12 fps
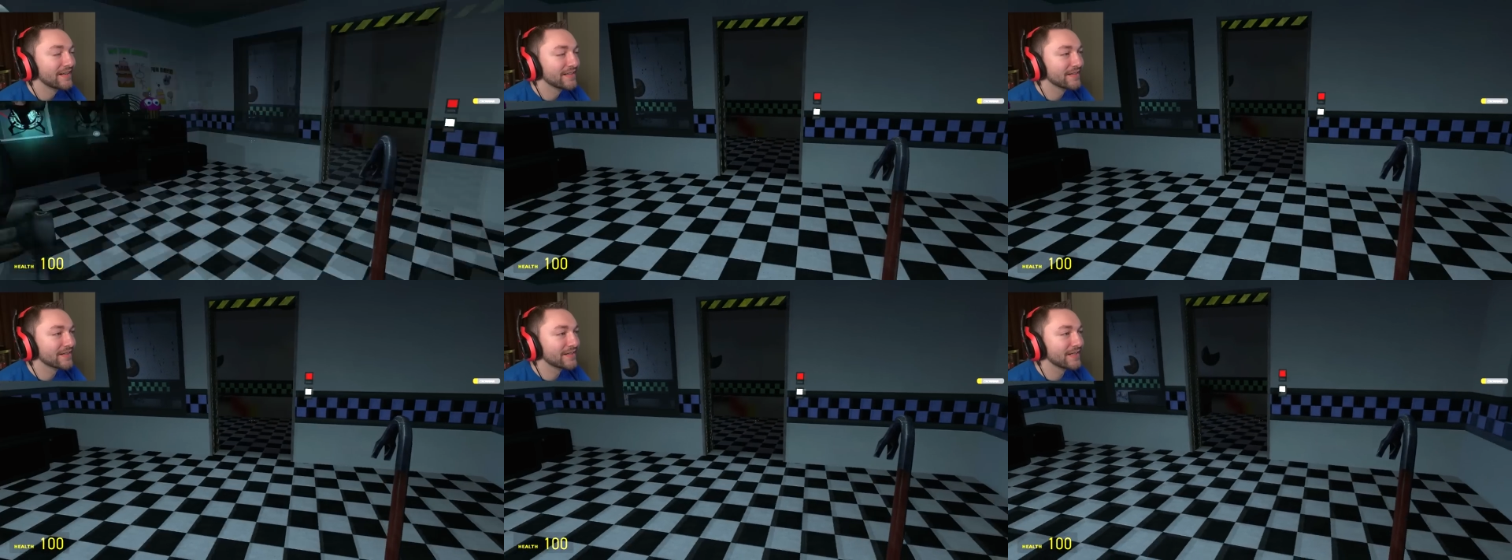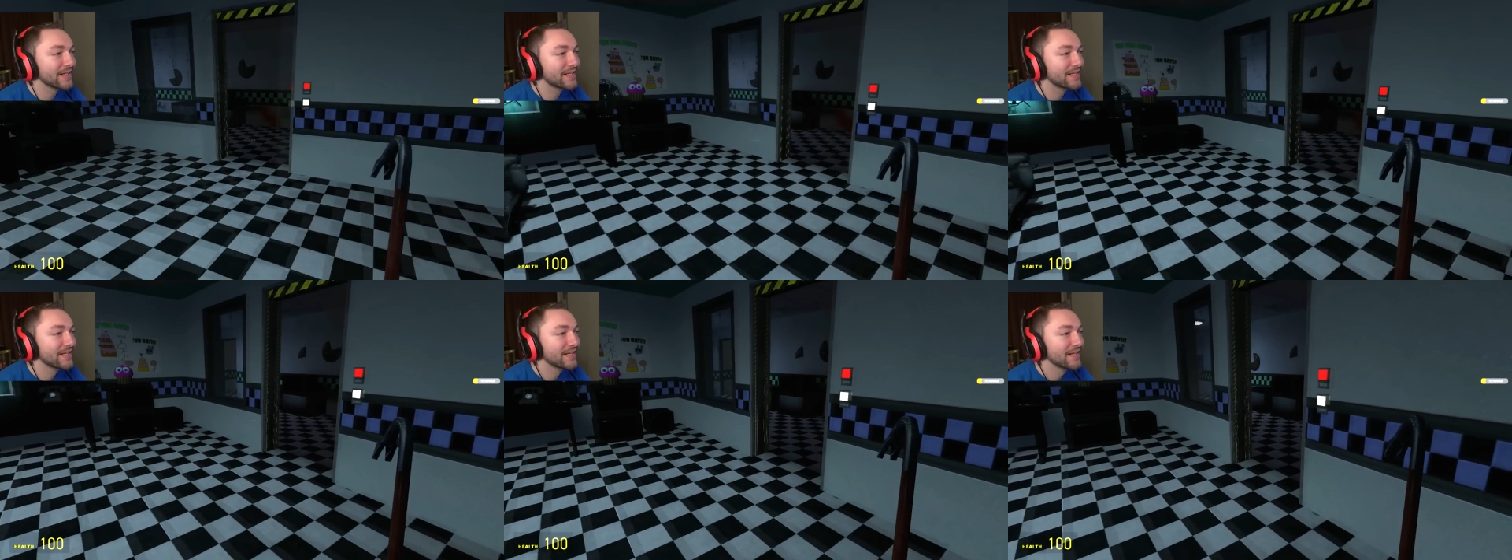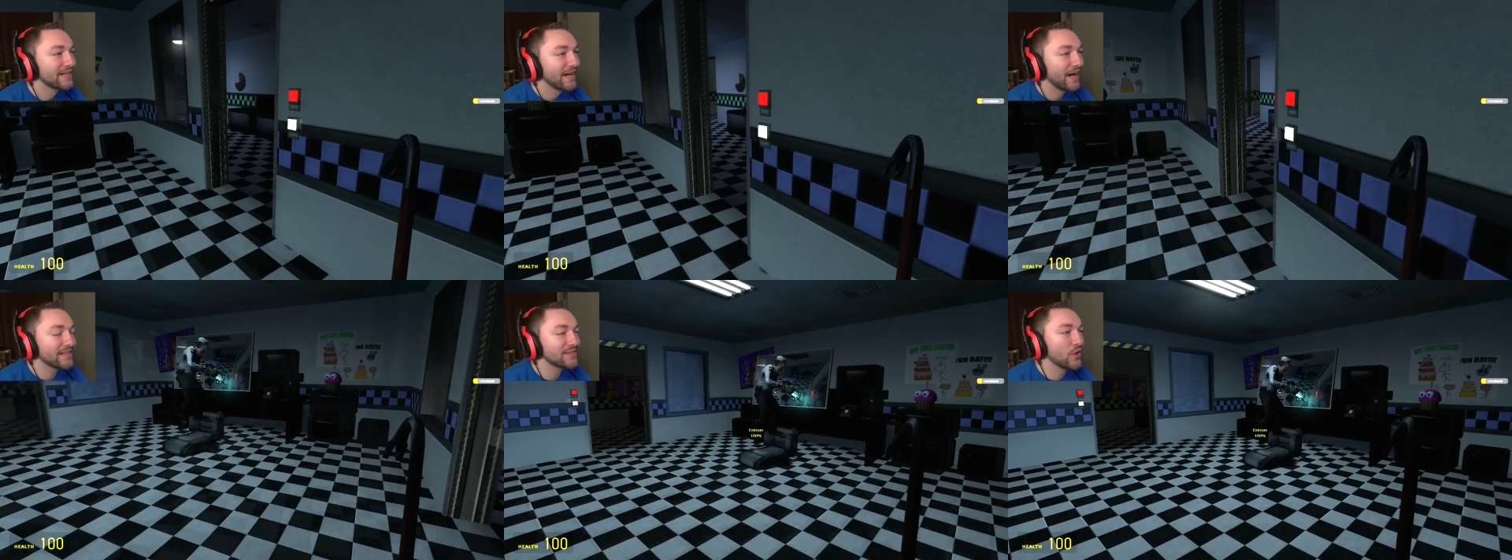Do it quick.
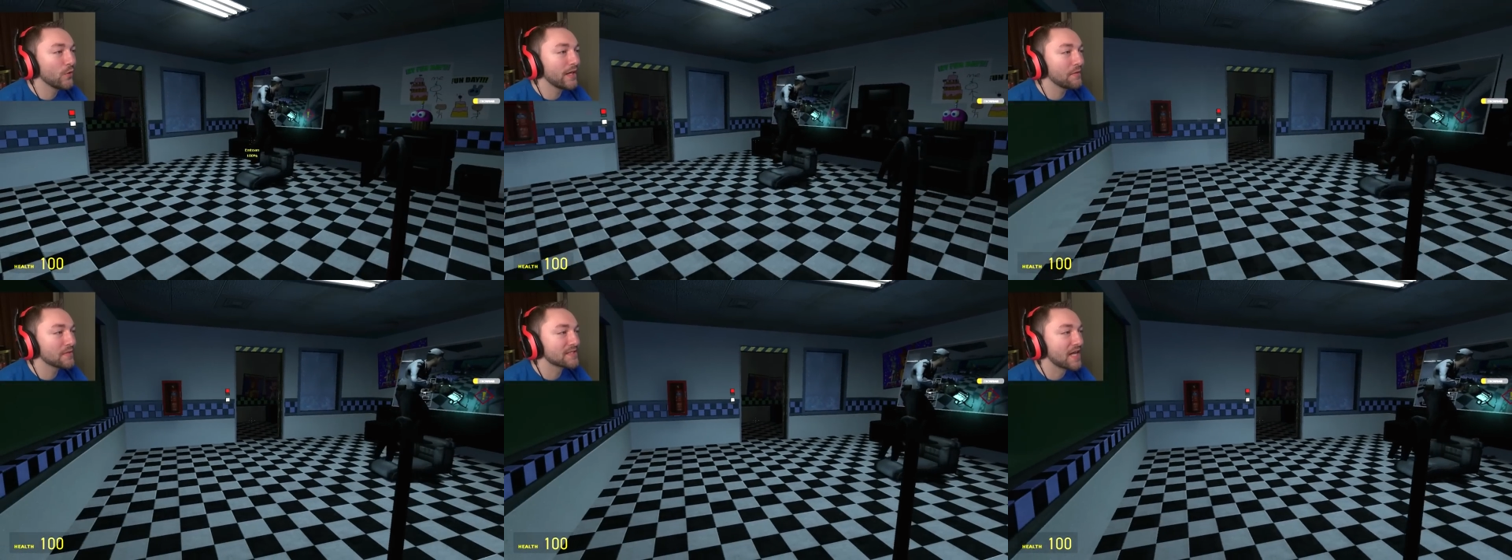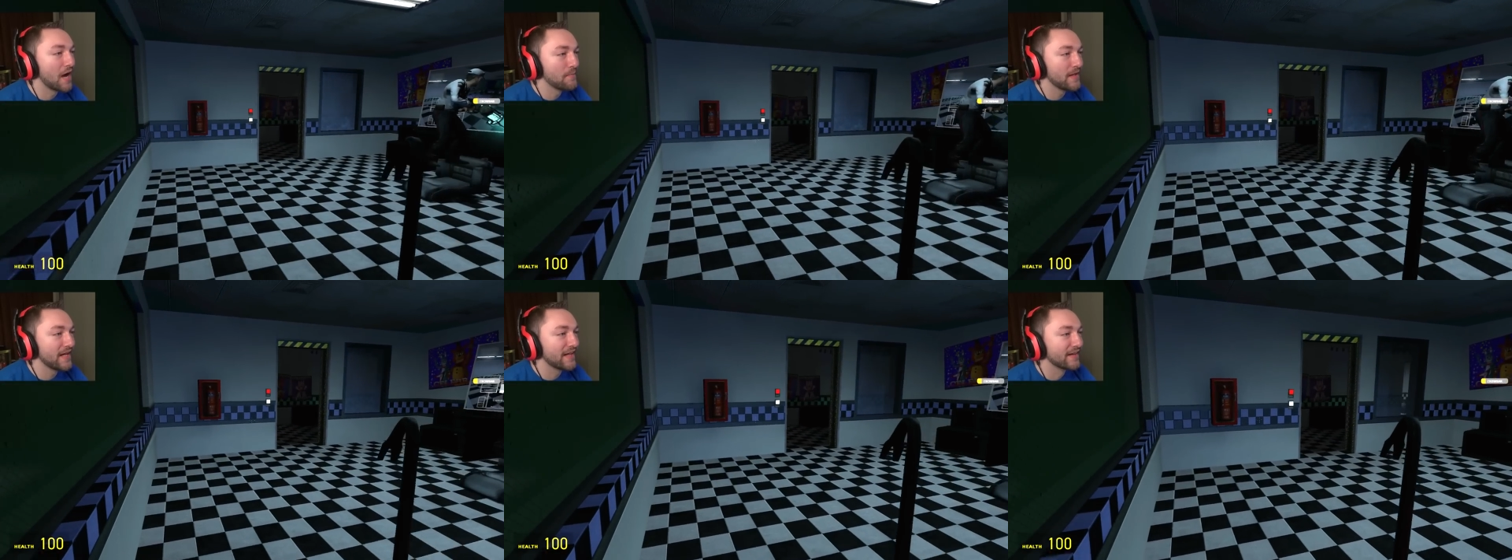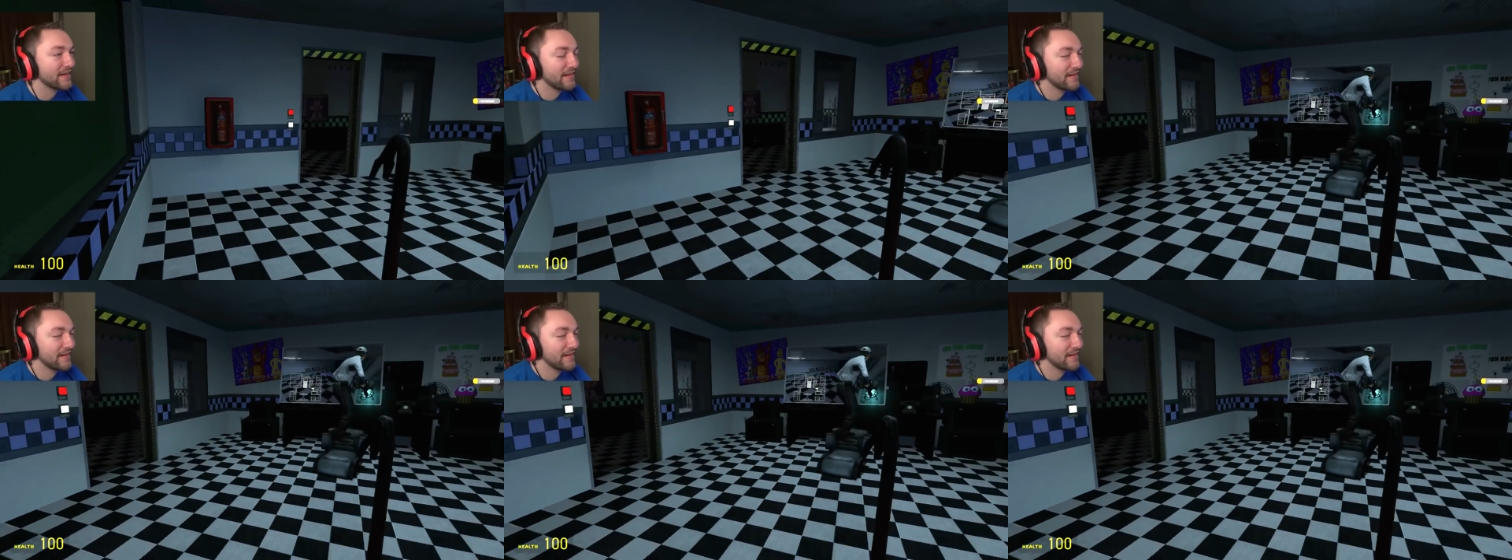I knew he was coming!